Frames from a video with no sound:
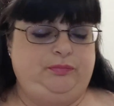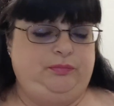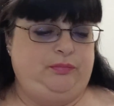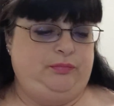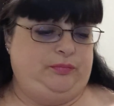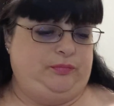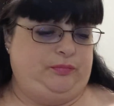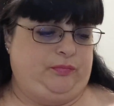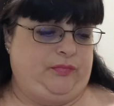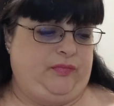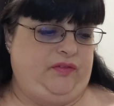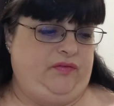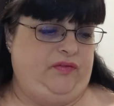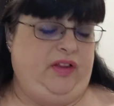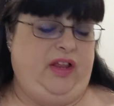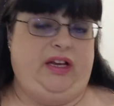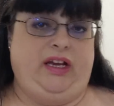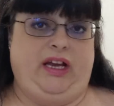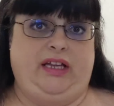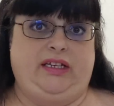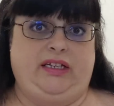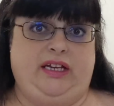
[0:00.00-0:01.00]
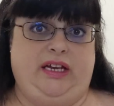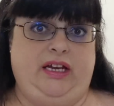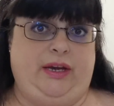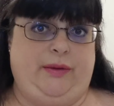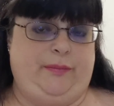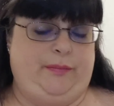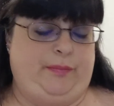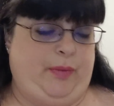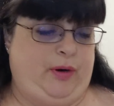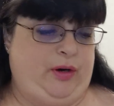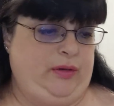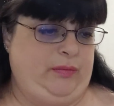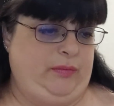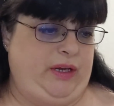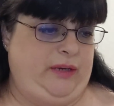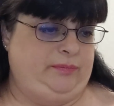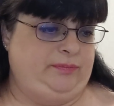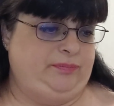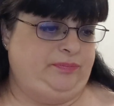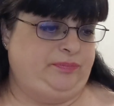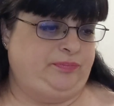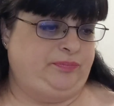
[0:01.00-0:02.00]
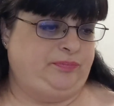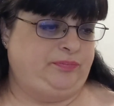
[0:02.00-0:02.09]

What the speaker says: I felt like I had to hiccup. Pardon me.